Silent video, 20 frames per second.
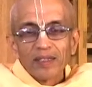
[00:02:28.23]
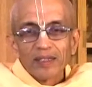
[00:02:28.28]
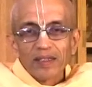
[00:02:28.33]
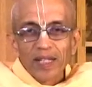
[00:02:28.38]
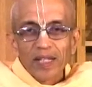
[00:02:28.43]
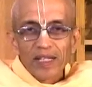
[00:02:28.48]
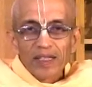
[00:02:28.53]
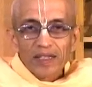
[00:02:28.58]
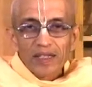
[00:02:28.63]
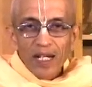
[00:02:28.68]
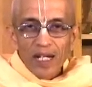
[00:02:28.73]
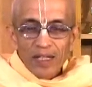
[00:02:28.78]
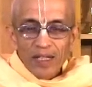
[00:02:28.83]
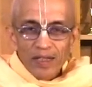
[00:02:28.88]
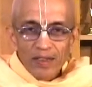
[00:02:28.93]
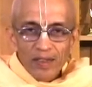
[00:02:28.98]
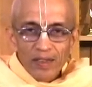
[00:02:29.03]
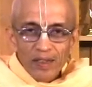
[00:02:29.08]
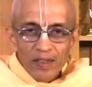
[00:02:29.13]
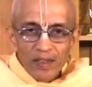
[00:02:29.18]
there is
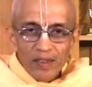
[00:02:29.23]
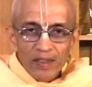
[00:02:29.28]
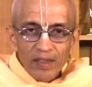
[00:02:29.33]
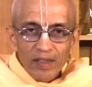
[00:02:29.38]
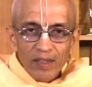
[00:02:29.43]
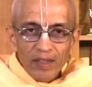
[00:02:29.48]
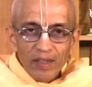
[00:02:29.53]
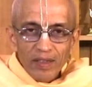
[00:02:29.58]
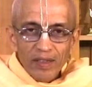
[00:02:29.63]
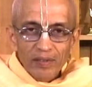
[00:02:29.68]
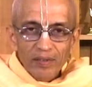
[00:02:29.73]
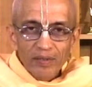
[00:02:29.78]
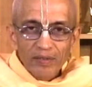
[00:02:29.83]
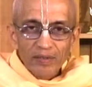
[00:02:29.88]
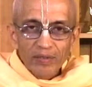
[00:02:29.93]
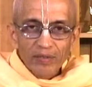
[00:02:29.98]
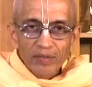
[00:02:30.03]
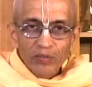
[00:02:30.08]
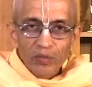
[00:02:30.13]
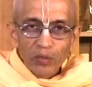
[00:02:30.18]
another uh,
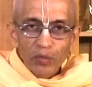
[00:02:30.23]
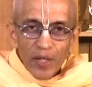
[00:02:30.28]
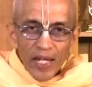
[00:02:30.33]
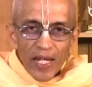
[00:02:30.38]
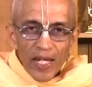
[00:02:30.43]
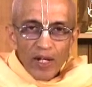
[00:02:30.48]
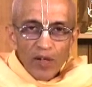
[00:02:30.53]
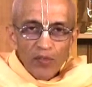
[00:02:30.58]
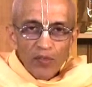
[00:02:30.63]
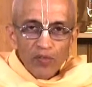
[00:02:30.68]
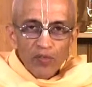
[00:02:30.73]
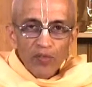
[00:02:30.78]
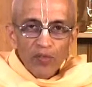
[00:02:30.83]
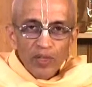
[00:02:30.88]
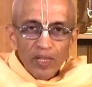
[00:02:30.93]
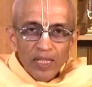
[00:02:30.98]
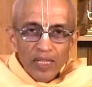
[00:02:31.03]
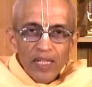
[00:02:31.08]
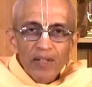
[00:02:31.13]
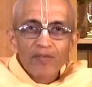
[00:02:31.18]
way of uh,
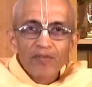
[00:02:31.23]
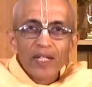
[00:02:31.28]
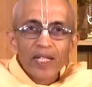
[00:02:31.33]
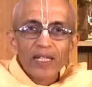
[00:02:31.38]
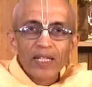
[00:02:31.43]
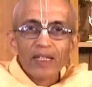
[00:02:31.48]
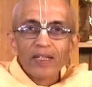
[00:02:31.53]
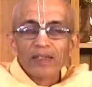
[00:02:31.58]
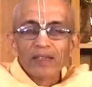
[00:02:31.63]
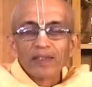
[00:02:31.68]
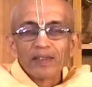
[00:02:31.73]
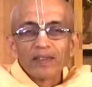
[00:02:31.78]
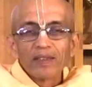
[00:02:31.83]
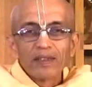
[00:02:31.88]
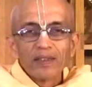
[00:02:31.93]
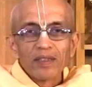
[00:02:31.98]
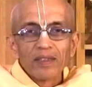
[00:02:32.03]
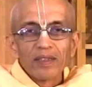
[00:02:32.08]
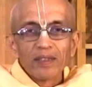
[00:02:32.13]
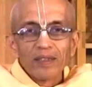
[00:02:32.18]
living,
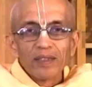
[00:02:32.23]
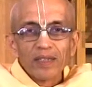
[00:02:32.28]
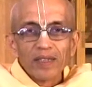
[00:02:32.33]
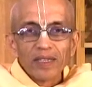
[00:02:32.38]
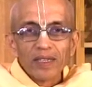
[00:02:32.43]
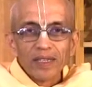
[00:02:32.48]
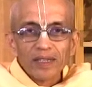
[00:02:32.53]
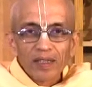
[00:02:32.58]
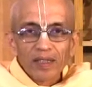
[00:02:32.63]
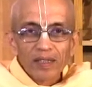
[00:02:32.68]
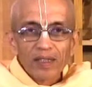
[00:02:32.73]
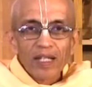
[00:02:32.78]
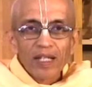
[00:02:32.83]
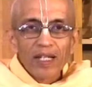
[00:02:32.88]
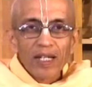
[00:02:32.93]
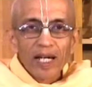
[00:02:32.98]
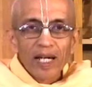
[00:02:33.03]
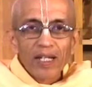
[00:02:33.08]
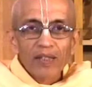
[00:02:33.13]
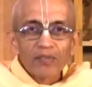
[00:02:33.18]
eternal
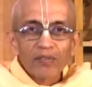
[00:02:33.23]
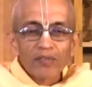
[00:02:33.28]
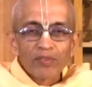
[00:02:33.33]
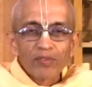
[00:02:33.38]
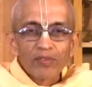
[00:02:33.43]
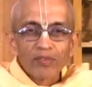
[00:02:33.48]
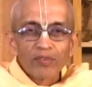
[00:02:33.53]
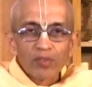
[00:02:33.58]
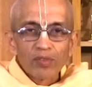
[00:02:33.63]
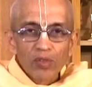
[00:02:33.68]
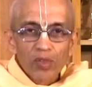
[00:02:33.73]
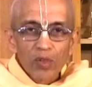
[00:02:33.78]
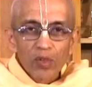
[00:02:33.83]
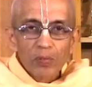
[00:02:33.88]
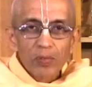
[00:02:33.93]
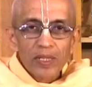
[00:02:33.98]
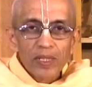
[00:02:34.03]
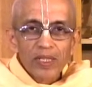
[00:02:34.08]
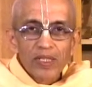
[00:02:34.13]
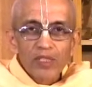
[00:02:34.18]
life full of
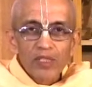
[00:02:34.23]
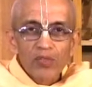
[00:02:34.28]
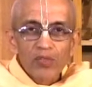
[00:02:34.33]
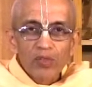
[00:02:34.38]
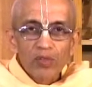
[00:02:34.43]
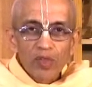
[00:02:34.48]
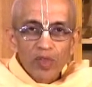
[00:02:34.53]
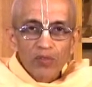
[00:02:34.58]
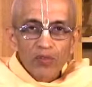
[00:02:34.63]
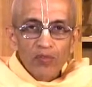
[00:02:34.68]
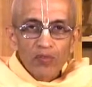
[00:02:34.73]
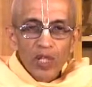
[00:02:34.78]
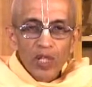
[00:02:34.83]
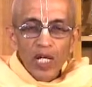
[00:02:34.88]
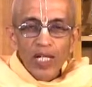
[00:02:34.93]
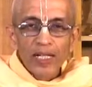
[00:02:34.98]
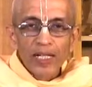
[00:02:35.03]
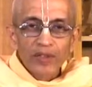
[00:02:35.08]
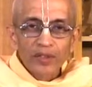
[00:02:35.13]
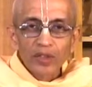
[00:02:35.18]
bliss, full of
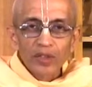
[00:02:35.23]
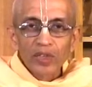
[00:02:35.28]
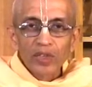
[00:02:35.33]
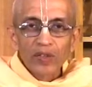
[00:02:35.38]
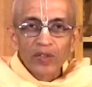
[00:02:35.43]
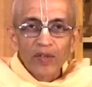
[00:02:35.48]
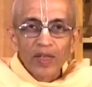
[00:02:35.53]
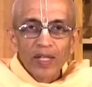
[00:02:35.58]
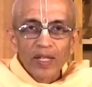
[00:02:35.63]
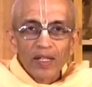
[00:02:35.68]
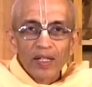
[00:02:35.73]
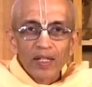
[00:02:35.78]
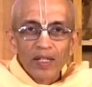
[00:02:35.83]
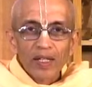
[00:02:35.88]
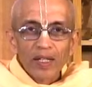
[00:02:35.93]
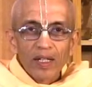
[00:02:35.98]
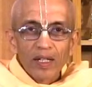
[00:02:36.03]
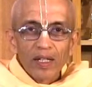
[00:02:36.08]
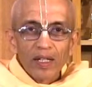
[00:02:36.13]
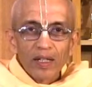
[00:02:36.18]
knowledge,
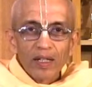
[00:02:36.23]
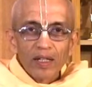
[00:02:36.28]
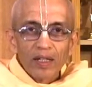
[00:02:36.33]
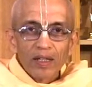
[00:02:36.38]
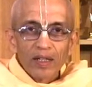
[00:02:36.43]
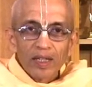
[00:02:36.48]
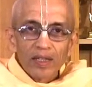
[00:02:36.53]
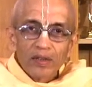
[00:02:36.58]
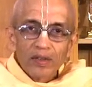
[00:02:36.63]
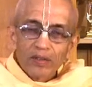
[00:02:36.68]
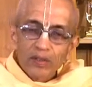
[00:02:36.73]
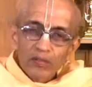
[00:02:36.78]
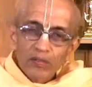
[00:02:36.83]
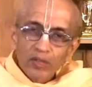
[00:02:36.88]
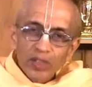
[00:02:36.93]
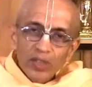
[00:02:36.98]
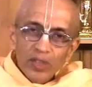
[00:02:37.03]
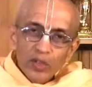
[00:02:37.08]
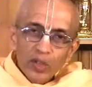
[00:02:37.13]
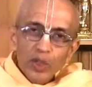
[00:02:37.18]
uh, in,
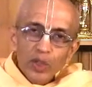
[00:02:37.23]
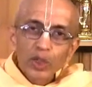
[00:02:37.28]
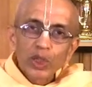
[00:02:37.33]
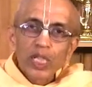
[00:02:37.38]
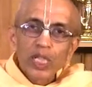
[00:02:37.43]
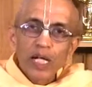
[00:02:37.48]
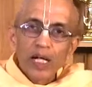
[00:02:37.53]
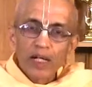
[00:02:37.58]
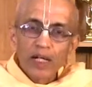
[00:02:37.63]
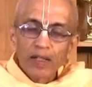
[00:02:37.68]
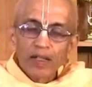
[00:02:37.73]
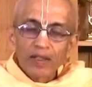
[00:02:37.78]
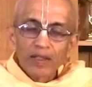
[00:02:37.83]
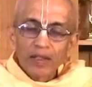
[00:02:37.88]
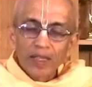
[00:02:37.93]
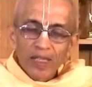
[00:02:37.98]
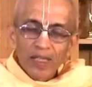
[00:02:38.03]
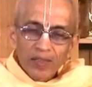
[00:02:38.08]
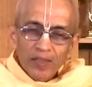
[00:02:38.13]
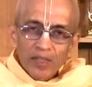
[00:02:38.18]
with Krishna
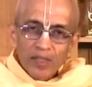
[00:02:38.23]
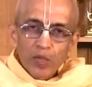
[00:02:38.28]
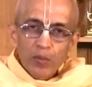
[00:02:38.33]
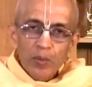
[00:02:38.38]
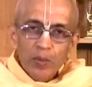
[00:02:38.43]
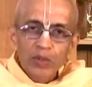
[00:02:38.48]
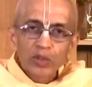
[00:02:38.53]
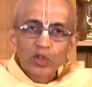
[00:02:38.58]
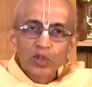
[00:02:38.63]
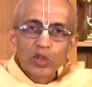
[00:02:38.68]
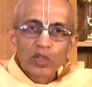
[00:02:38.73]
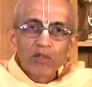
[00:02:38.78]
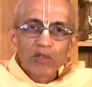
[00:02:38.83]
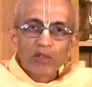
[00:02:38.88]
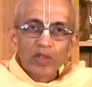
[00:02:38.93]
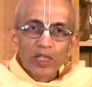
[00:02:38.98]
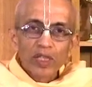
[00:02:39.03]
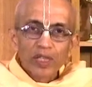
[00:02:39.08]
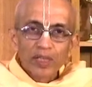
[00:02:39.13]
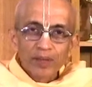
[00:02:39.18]
in the spiritual
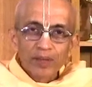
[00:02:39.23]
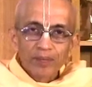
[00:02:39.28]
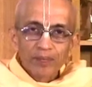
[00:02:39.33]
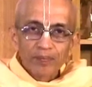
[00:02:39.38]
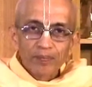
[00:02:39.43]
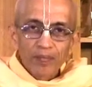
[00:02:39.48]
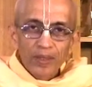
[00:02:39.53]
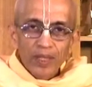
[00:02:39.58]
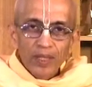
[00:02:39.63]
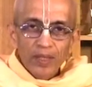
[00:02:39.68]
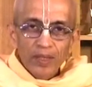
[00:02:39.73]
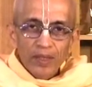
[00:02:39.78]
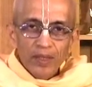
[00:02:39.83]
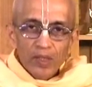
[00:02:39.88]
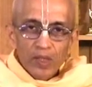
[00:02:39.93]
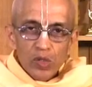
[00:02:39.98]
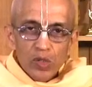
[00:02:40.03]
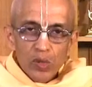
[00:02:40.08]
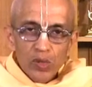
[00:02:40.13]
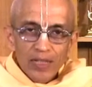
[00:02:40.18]
world.
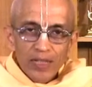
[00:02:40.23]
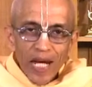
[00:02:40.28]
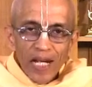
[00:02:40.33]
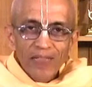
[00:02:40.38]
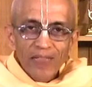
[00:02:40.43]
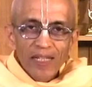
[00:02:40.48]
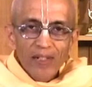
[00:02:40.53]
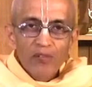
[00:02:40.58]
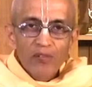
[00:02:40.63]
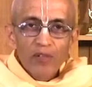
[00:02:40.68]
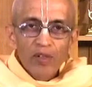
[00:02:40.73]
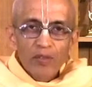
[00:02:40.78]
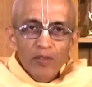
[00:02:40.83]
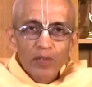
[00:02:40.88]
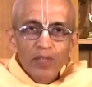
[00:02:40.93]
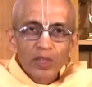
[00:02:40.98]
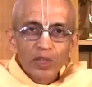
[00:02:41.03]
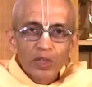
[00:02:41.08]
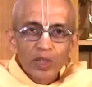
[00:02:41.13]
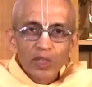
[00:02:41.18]
So that
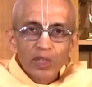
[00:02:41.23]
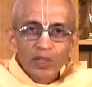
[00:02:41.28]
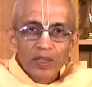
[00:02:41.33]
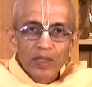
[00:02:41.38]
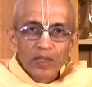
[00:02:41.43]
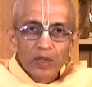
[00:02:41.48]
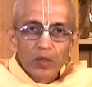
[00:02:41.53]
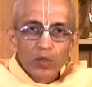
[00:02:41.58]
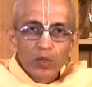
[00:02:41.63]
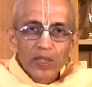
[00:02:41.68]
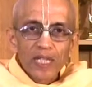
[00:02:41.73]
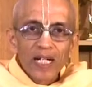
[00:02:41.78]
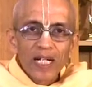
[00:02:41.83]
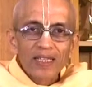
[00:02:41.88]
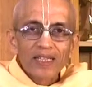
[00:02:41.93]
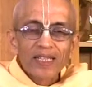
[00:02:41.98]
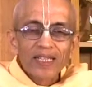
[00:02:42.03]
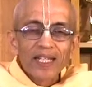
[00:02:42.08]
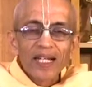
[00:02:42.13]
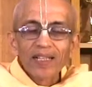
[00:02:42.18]
information you
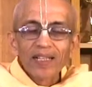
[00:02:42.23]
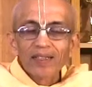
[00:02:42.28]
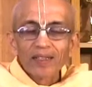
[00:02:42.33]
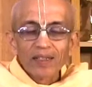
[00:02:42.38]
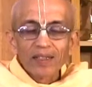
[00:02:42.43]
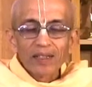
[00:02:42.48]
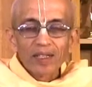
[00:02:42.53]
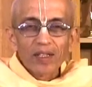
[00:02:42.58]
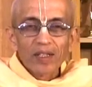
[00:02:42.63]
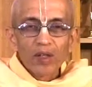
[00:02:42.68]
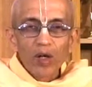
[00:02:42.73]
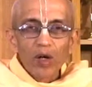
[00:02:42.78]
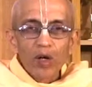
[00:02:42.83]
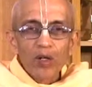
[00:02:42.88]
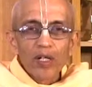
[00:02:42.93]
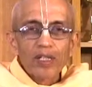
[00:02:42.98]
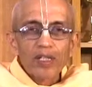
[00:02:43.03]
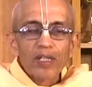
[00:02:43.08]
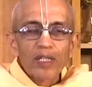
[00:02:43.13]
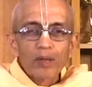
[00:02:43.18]
can't get in
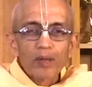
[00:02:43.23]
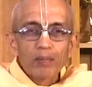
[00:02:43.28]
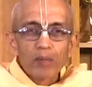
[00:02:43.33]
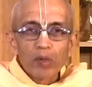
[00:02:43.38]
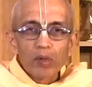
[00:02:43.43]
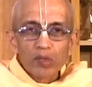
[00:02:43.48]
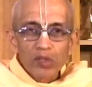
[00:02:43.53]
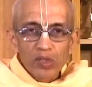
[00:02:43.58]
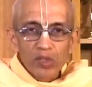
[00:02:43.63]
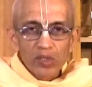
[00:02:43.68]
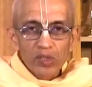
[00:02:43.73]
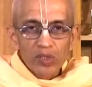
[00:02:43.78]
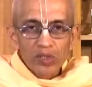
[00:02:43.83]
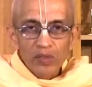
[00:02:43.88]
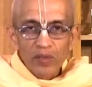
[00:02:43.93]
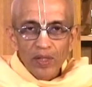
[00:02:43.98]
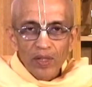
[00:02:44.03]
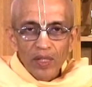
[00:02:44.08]
ordinary books.